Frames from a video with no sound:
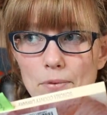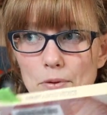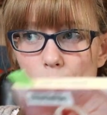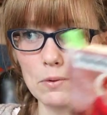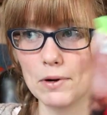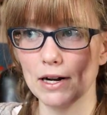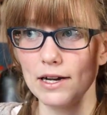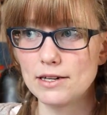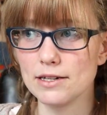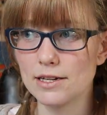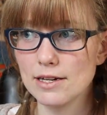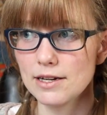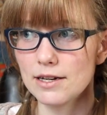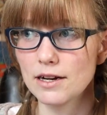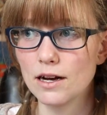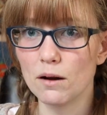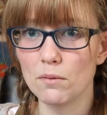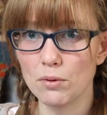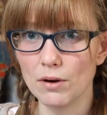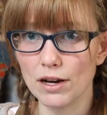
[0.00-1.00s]
when I
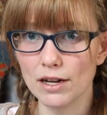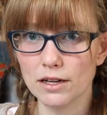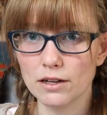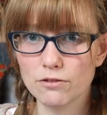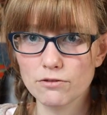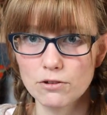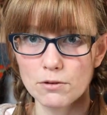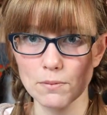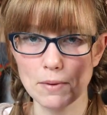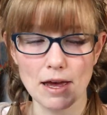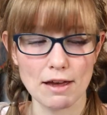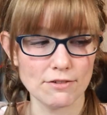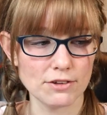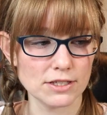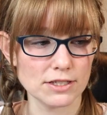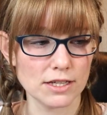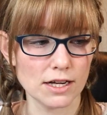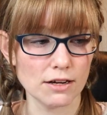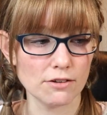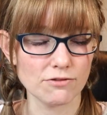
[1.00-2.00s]
need a break from
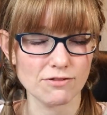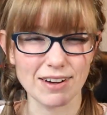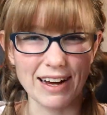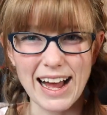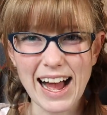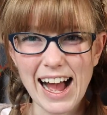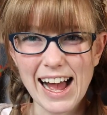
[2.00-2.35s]
heavy stuff.